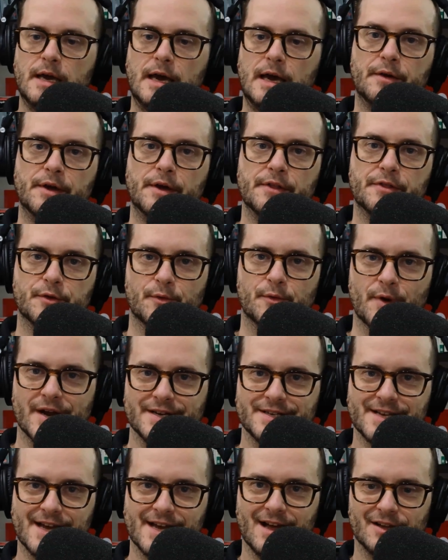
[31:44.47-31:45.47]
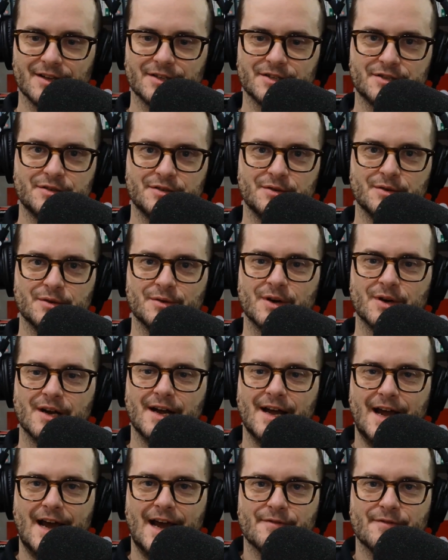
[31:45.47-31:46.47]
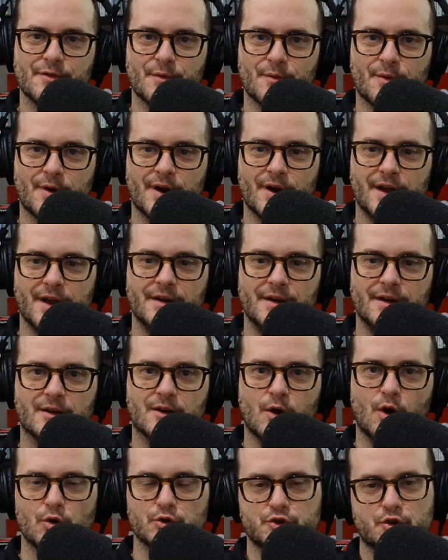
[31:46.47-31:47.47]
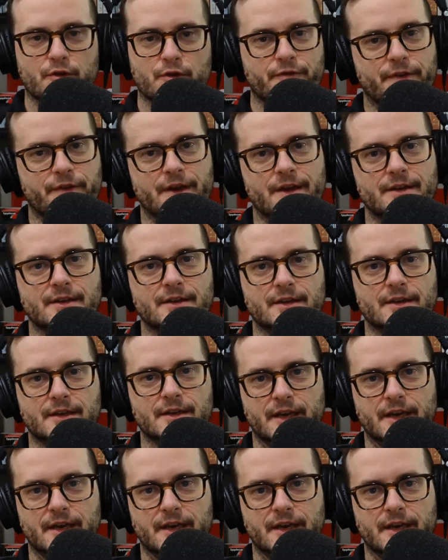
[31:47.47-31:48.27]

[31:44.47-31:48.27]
How do I get the right talent to have the right culture fit